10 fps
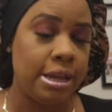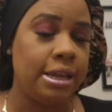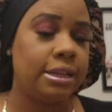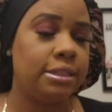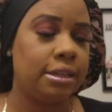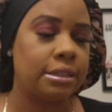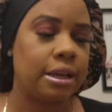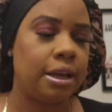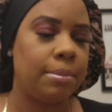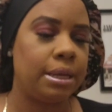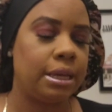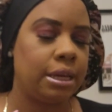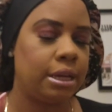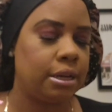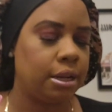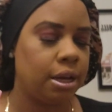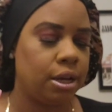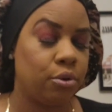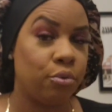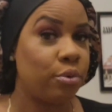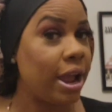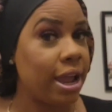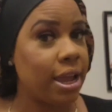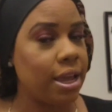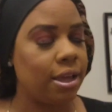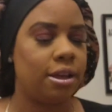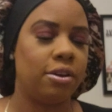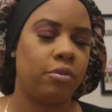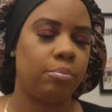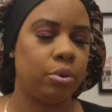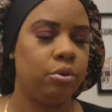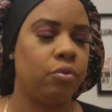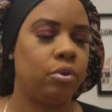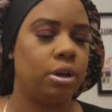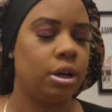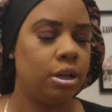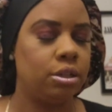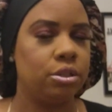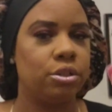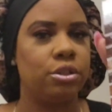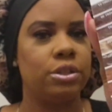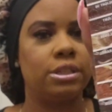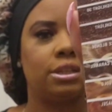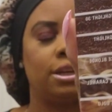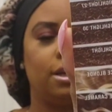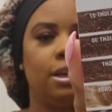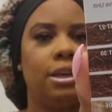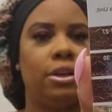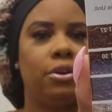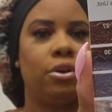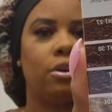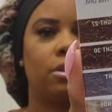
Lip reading: It does come in an array of beautiful colors. Here are the